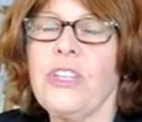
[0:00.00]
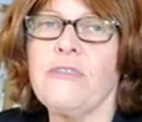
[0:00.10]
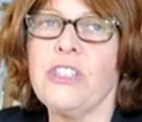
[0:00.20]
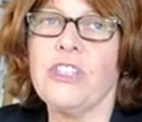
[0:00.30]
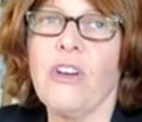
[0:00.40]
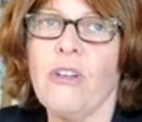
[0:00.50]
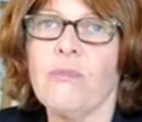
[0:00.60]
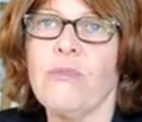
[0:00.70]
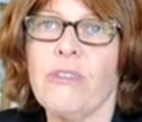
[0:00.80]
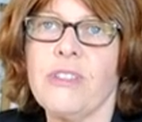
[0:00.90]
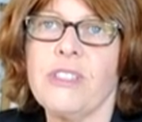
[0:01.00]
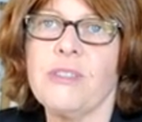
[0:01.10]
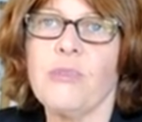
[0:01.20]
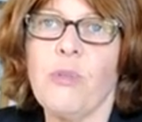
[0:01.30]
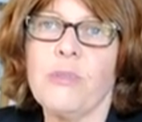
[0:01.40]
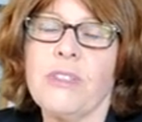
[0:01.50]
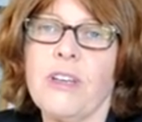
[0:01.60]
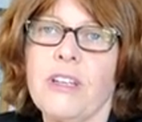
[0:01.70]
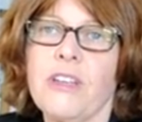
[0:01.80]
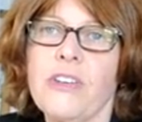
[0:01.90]
every child warrants a proper
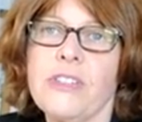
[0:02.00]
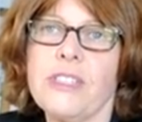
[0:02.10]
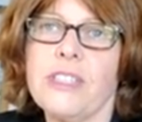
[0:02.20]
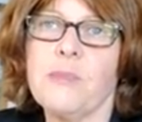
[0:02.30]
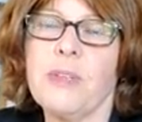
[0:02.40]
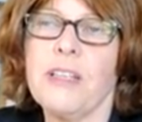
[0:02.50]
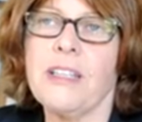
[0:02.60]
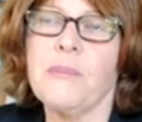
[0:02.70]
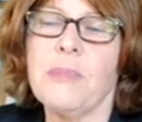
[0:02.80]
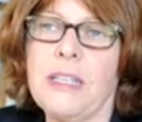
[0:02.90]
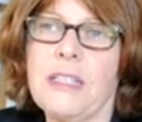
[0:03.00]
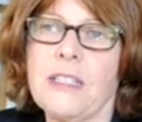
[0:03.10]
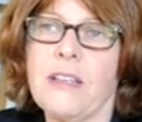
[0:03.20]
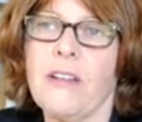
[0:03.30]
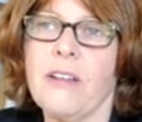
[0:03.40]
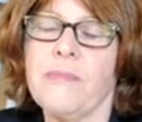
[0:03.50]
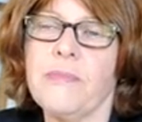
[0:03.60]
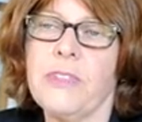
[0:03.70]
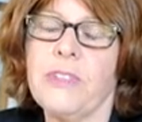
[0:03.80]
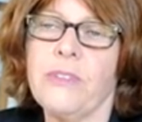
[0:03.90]
diagnosis, but in the
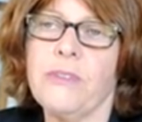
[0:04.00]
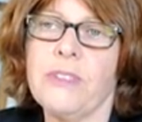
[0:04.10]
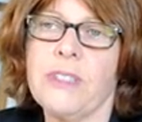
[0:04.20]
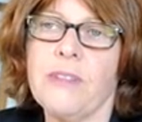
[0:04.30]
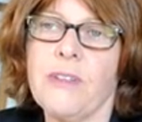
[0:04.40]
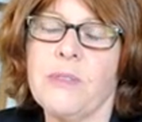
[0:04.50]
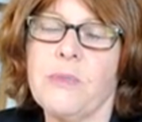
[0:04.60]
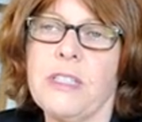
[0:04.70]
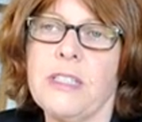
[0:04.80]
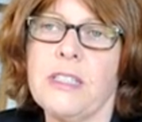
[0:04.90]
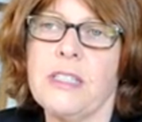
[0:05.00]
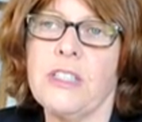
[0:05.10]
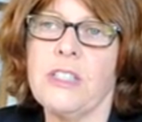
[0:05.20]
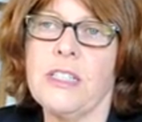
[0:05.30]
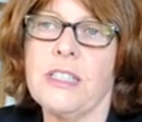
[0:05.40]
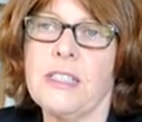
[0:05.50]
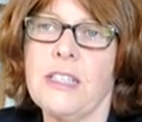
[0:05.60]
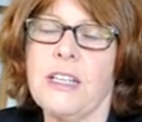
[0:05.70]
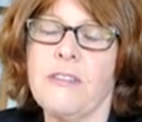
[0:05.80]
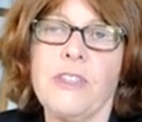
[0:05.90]
meantime sometimes we just suggest
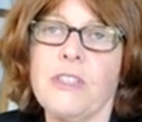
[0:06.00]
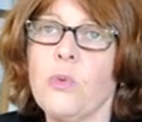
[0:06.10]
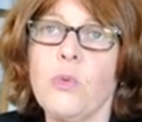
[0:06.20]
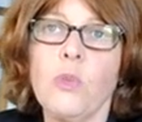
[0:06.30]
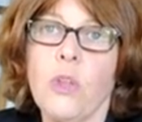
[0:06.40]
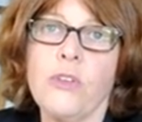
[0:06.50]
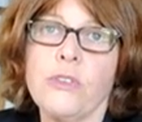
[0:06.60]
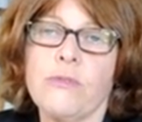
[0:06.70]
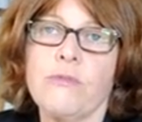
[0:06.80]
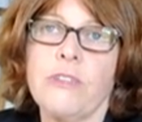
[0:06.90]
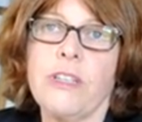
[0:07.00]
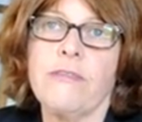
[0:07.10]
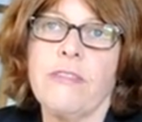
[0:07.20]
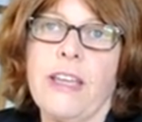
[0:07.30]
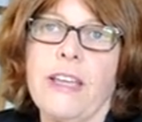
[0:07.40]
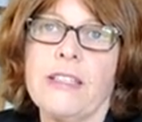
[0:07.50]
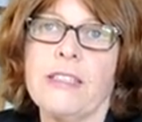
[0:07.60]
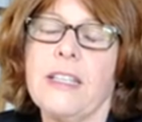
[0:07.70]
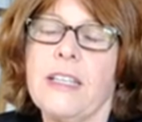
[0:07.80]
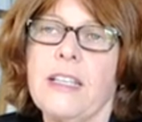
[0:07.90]
that if there's all those red
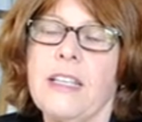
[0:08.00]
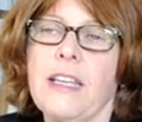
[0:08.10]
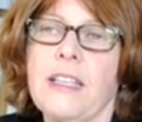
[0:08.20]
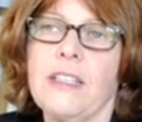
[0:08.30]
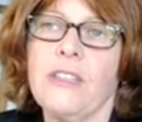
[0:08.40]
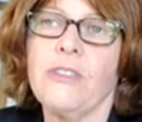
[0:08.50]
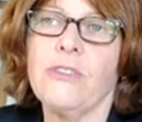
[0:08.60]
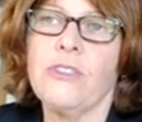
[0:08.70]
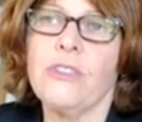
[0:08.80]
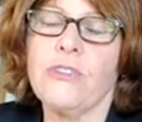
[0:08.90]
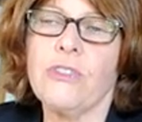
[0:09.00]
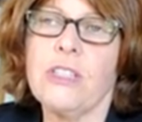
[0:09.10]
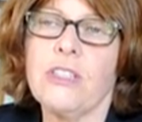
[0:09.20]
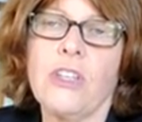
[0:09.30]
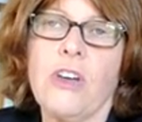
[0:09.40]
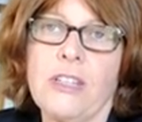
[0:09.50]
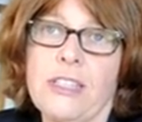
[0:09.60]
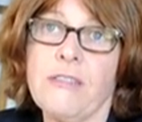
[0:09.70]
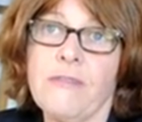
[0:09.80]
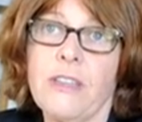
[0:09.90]
flags, that you treat a child
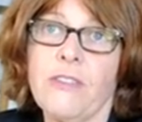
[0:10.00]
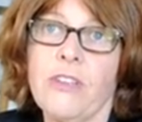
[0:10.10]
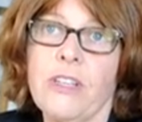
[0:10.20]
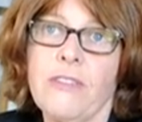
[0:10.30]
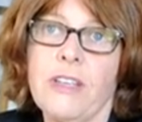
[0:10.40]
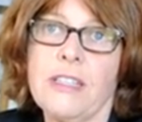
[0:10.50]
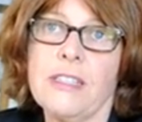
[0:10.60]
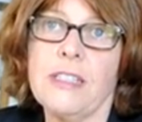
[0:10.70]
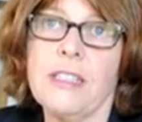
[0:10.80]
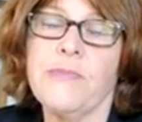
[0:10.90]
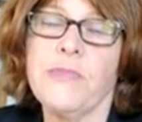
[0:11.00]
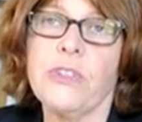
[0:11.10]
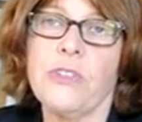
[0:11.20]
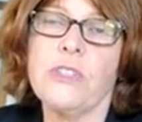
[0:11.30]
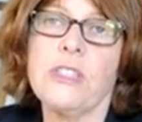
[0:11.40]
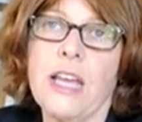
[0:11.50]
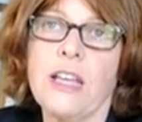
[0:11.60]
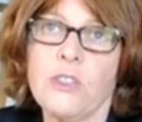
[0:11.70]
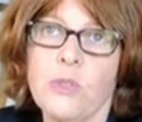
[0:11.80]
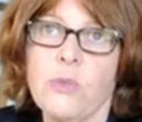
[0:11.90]
as if they've got FASD. So
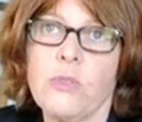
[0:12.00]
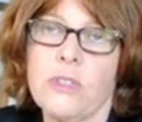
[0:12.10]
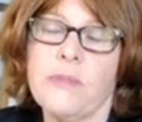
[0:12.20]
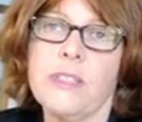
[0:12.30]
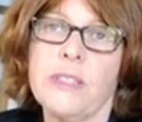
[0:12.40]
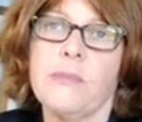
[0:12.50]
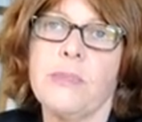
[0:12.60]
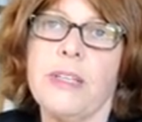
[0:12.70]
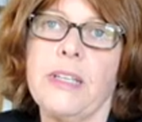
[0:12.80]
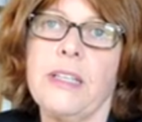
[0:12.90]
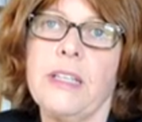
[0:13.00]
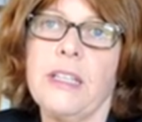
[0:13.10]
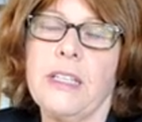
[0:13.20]
start to talk to them simply,